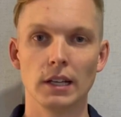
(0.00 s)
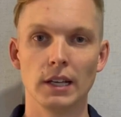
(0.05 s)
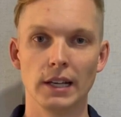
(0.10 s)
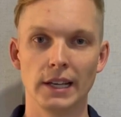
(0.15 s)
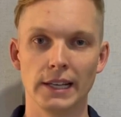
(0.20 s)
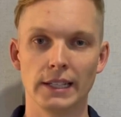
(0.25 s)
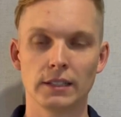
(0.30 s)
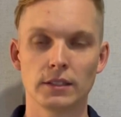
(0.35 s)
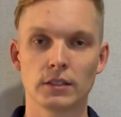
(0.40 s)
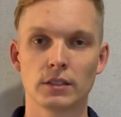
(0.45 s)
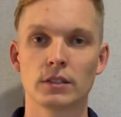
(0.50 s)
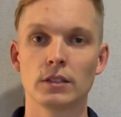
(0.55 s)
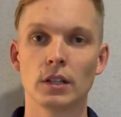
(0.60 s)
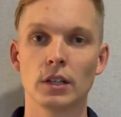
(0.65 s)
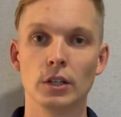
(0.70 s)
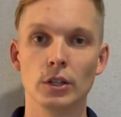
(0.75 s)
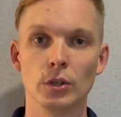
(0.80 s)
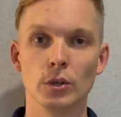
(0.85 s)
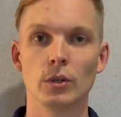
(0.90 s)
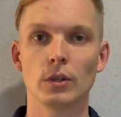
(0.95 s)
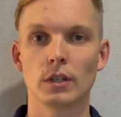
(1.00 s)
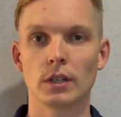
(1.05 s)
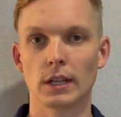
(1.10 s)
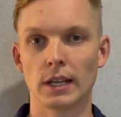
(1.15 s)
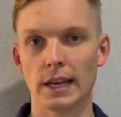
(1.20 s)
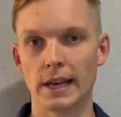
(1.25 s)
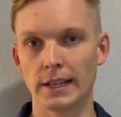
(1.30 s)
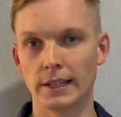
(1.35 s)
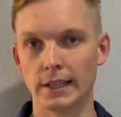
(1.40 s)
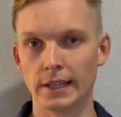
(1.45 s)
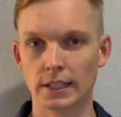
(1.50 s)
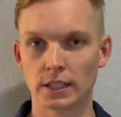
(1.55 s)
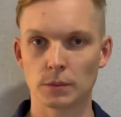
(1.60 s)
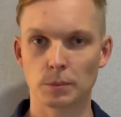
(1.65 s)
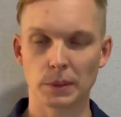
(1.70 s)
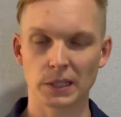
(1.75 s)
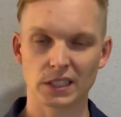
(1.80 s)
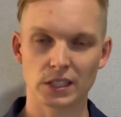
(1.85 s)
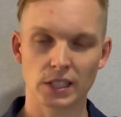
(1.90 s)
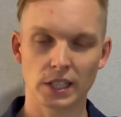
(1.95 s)
let's look at
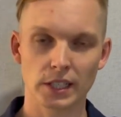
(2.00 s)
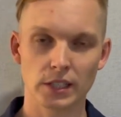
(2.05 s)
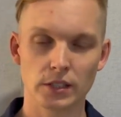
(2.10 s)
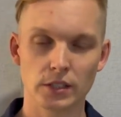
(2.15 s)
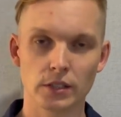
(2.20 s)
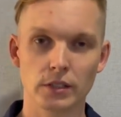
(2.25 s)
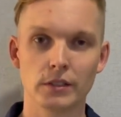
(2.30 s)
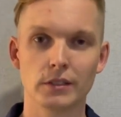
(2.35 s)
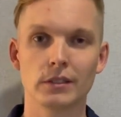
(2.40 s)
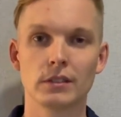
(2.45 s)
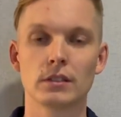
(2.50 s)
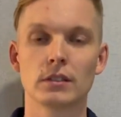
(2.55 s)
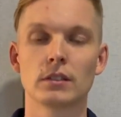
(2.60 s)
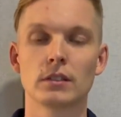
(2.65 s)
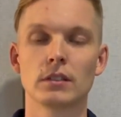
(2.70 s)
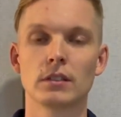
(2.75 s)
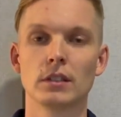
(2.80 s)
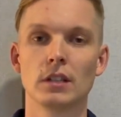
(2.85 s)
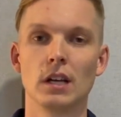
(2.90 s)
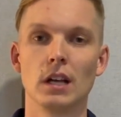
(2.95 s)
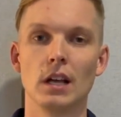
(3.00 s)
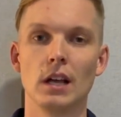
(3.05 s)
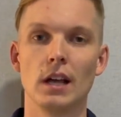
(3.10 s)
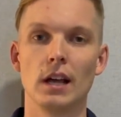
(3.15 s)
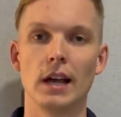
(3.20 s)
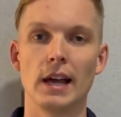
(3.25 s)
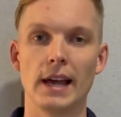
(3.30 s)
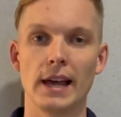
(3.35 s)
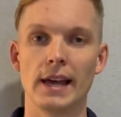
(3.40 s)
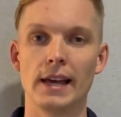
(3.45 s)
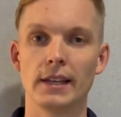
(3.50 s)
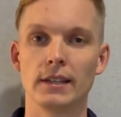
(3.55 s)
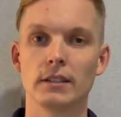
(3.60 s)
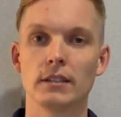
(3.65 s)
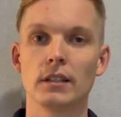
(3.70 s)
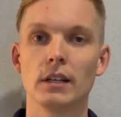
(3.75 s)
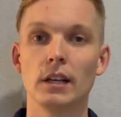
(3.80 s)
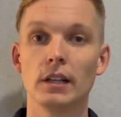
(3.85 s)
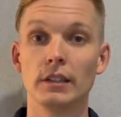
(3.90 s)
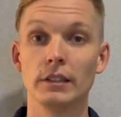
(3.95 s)
expectations and
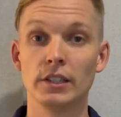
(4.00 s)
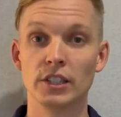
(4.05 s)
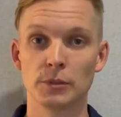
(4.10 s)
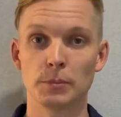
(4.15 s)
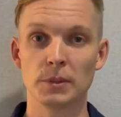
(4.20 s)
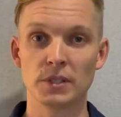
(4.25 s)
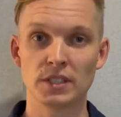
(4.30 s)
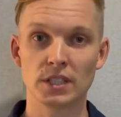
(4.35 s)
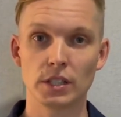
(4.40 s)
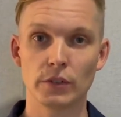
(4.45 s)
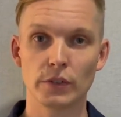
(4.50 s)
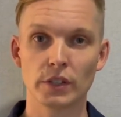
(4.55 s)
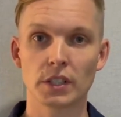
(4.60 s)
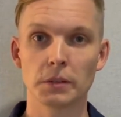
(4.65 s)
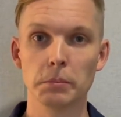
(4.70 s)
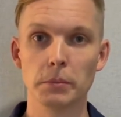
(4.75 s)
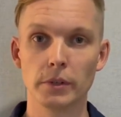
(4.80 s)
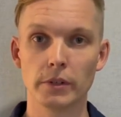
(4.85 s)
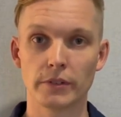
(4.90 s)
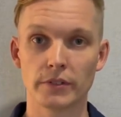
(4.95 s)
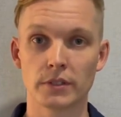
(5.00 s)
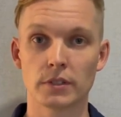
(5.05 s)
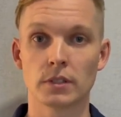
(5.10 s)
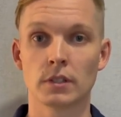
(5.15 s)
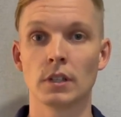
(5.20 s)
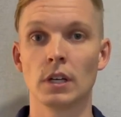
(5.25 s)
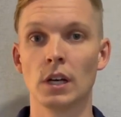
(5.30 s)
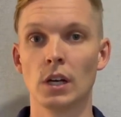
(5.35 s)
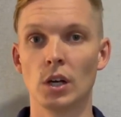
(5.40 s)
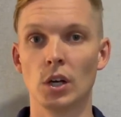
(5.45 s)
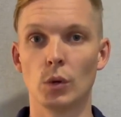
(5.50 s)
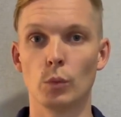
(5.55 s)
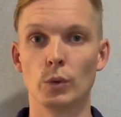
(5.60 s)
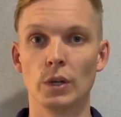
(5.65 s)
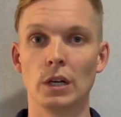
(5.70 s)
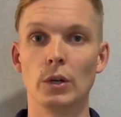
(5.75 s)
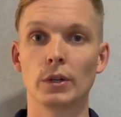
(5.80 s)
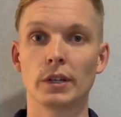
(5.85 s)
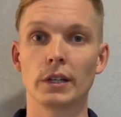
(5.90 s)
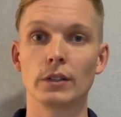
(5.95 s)
the specific myths we're
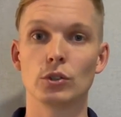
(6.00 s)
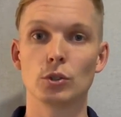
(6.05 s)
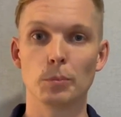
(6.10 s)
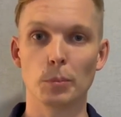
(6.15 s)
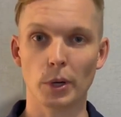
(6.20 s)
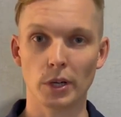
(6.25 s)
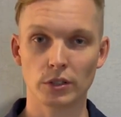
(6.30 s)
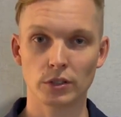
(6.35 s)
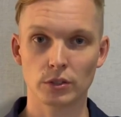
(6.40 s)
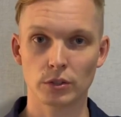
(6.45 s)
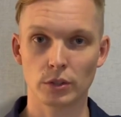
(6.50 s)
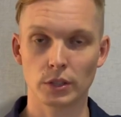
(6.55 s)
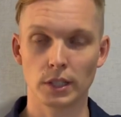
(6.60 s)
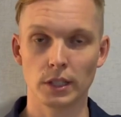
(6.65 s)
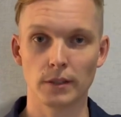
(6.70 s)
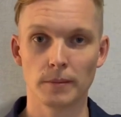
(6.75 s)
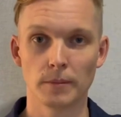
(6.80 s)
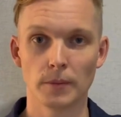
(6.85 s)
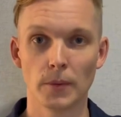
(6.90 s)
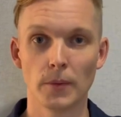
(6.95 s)
looking to bust today.